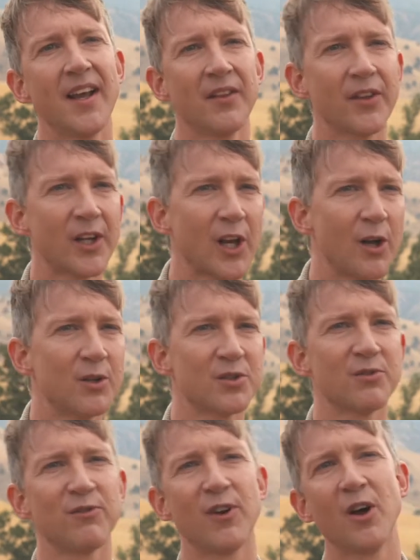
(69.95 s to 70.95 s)
the clothes
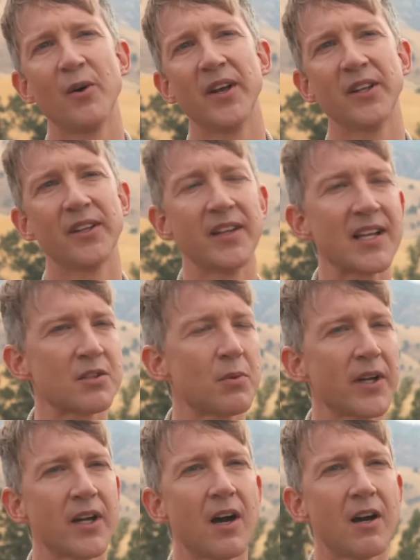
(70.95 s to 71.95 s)
are flowing, and that's
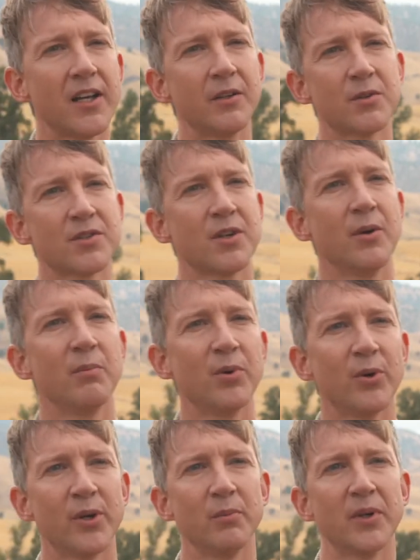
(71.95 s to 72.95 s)
why Carly was so important,